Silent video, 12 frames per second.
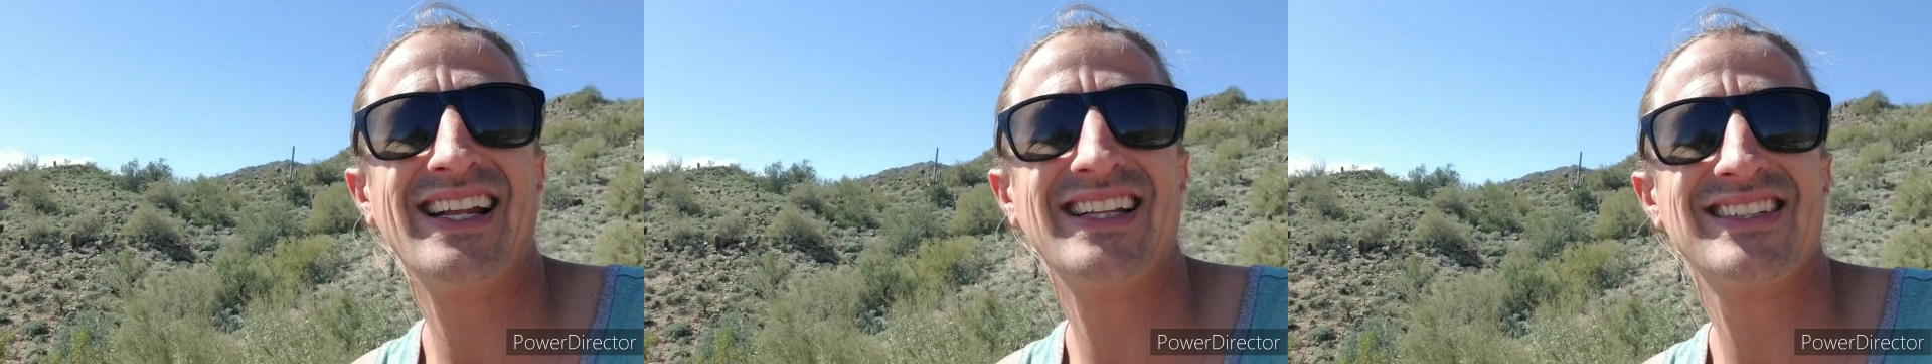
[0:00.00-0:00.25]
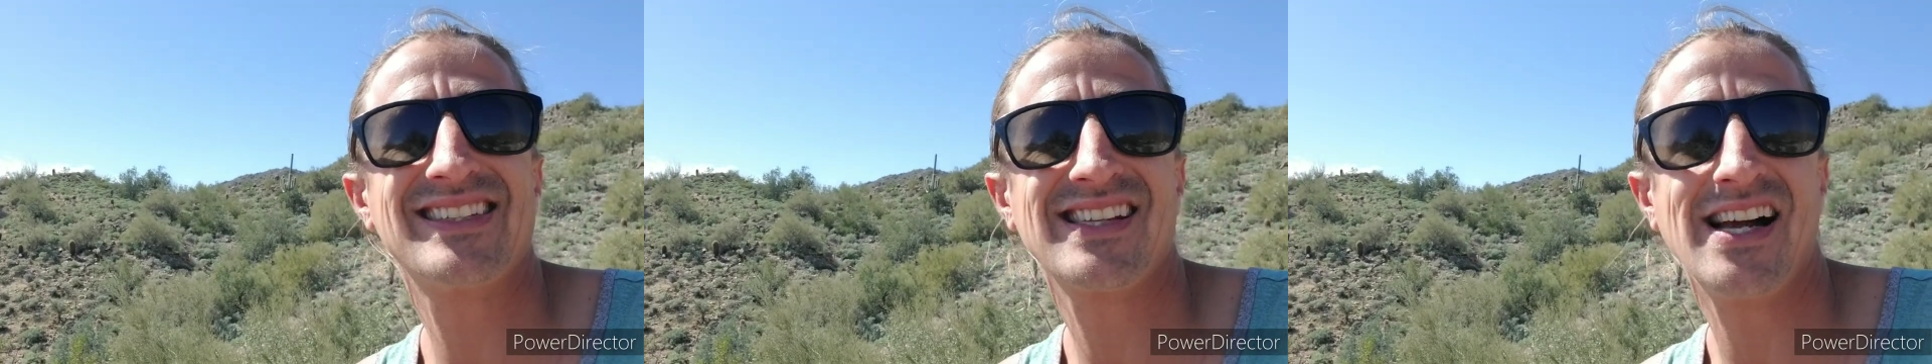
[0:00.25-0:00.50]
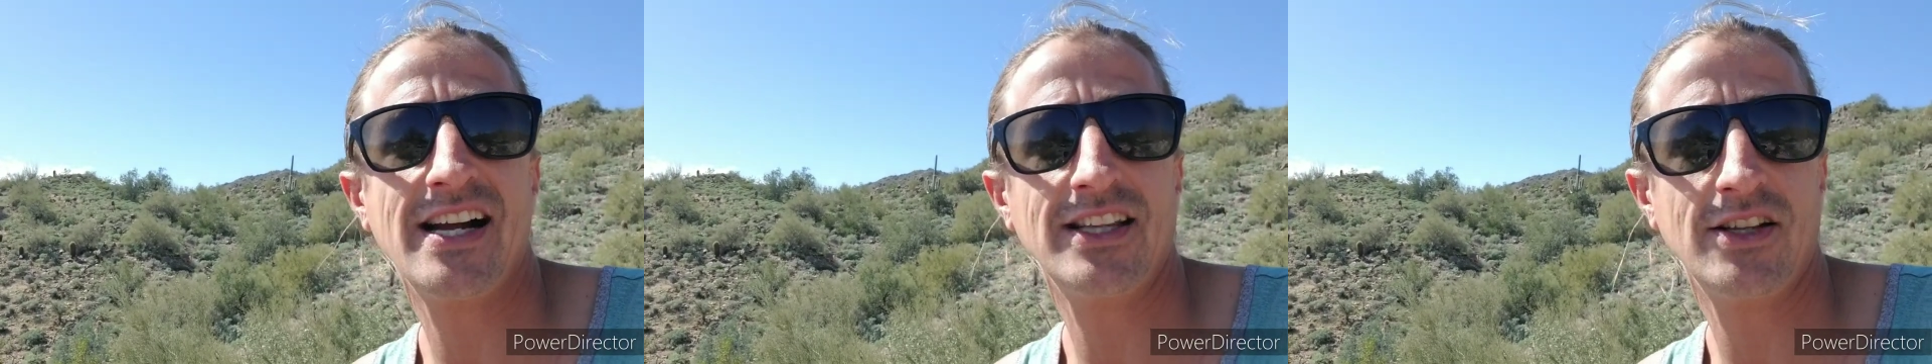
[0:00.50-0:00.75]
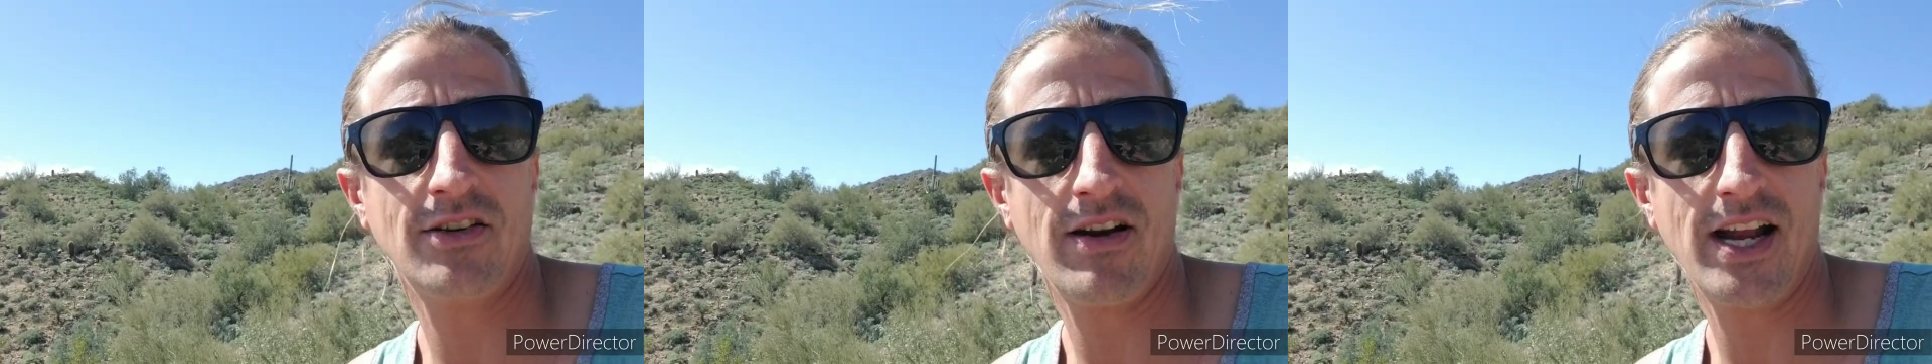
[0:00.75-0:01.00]

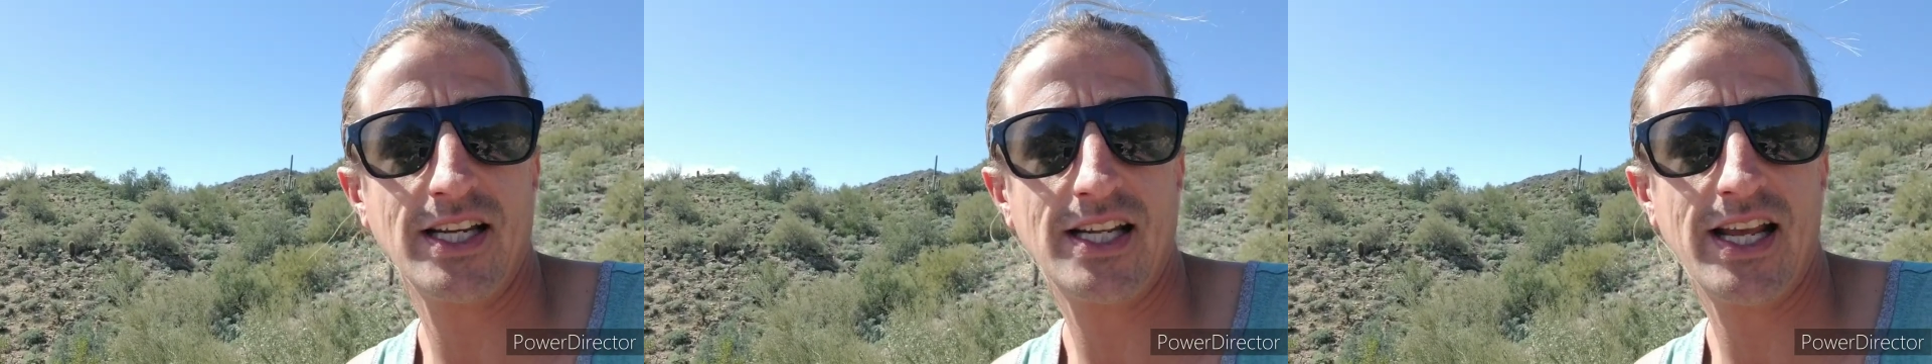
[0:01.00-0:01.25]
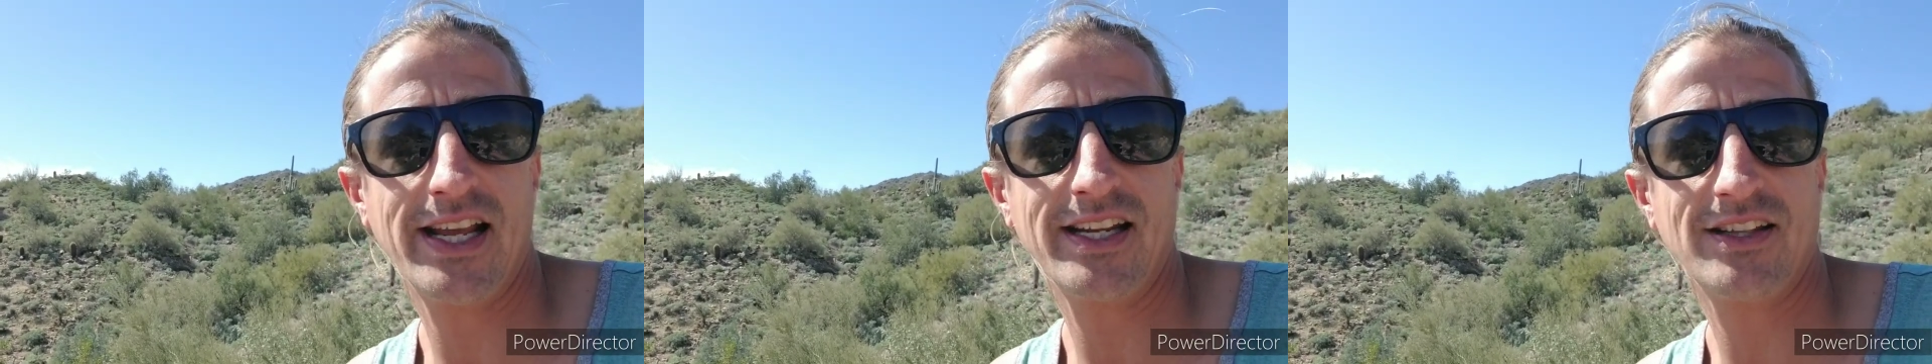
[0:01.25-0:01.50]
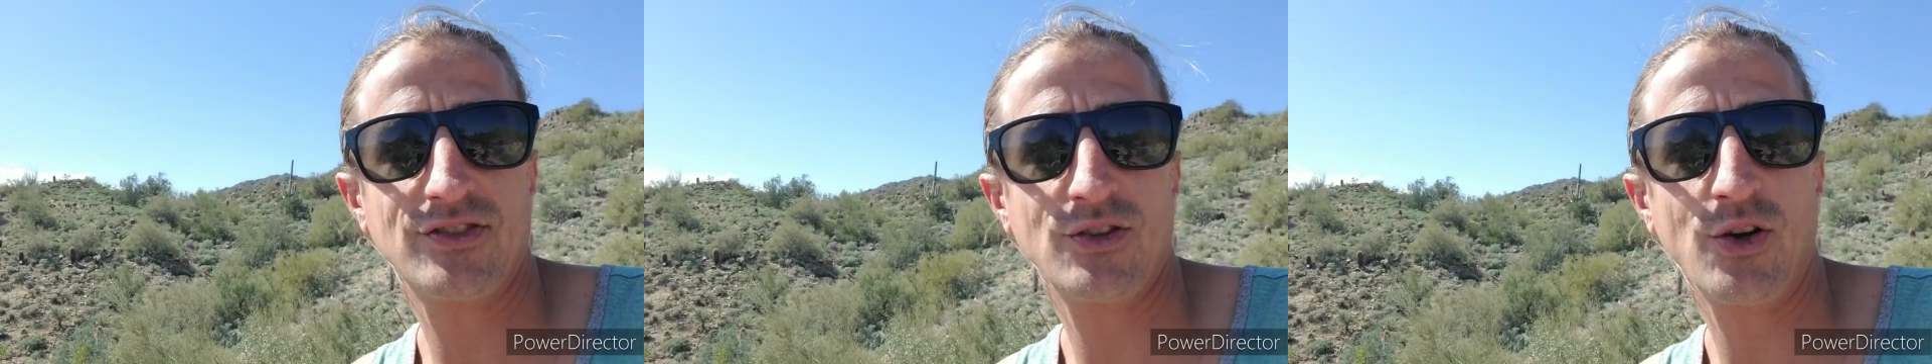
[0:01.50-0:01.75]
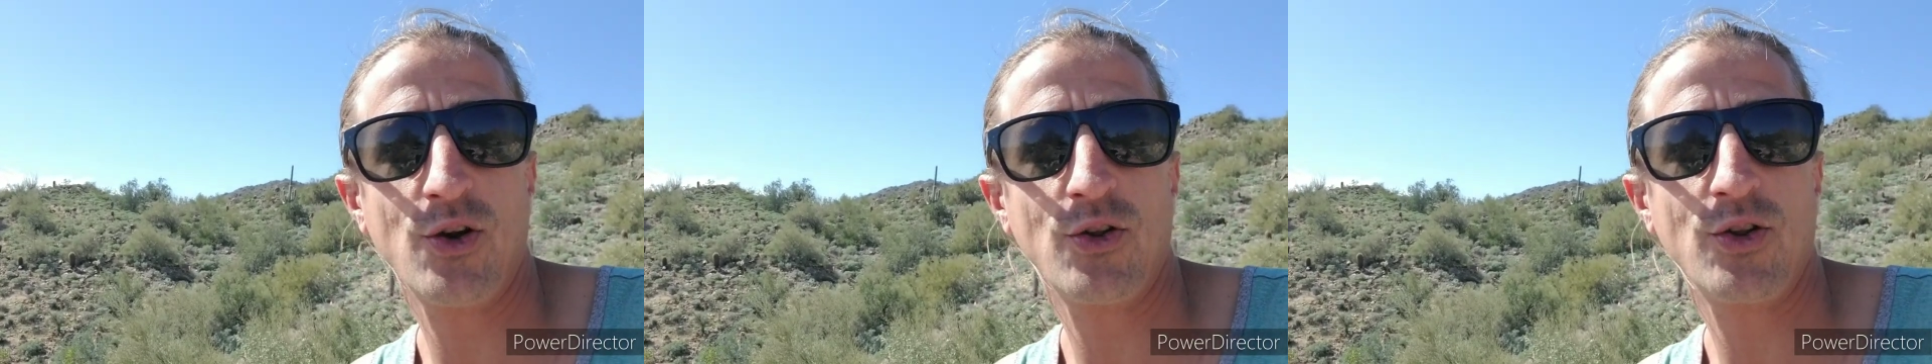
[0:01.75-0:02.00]
inside the Grand Canyon.
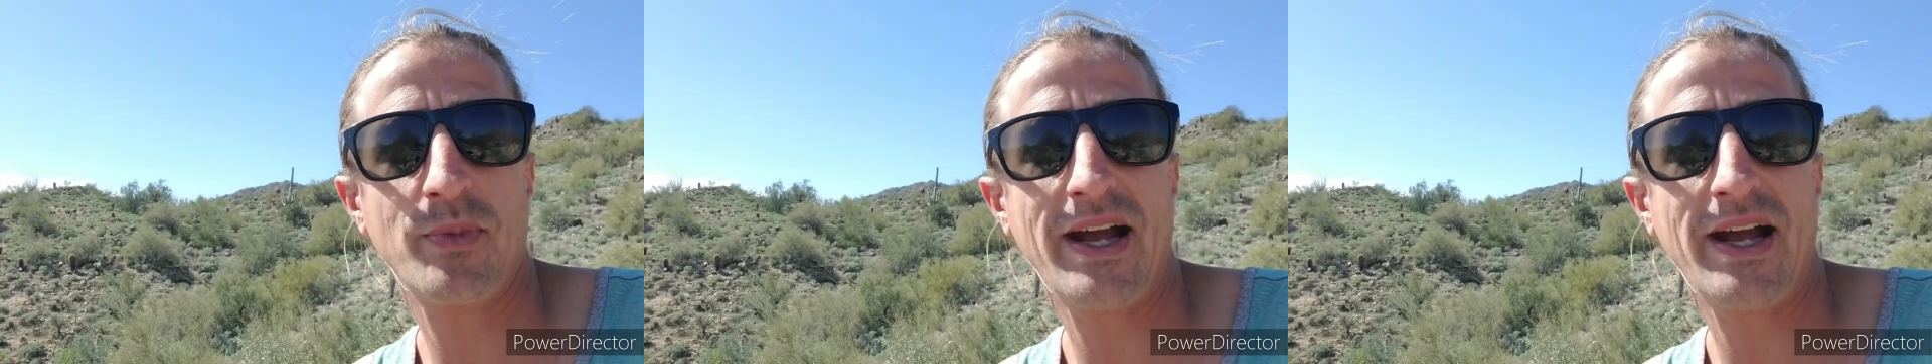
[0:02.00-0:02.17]
So go to the